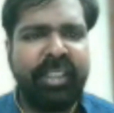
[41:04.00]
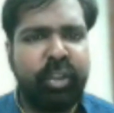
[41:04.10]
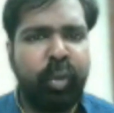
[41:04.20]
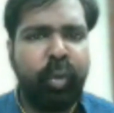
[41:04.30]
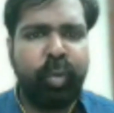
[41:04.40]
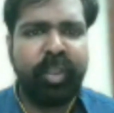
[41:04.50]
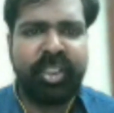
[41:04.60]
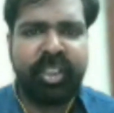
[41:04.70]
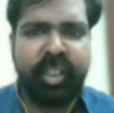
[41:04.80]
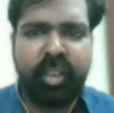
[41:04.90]
its own
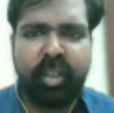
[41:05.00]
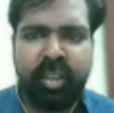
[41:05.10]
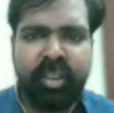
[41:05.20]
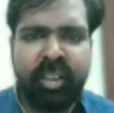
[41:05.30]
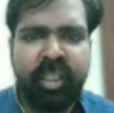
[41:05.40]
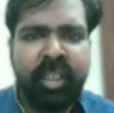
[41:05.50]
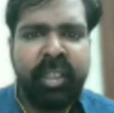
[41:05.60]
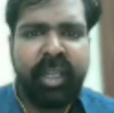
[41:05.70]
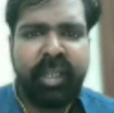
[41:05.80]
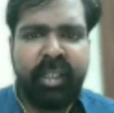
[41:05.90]
twists and turns,
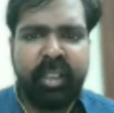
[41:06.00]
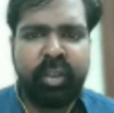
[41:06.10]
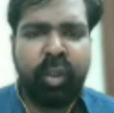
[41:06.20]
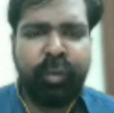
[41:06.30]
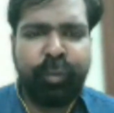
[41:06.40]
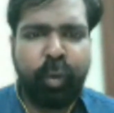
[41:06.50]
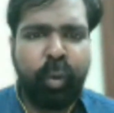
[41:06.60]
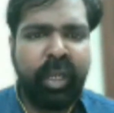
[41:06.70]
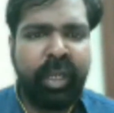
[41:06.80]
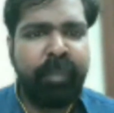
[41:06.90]
and it does not follow
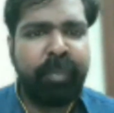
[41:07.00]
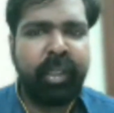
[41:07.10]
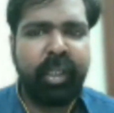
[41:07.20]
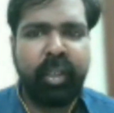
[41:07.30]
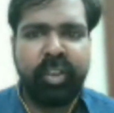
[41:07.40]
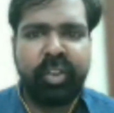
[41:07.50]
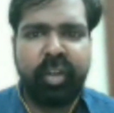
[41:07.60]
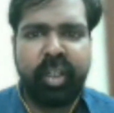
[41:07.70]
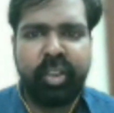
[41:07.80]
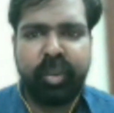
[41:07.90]
any particular
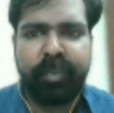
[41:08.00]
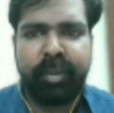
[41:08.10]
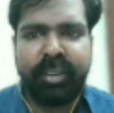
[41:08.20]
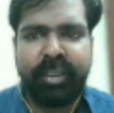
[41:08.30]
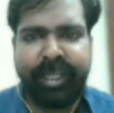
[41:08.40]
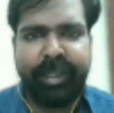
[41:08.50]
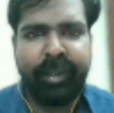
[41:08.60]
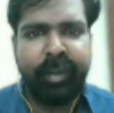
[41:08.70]
structure per se.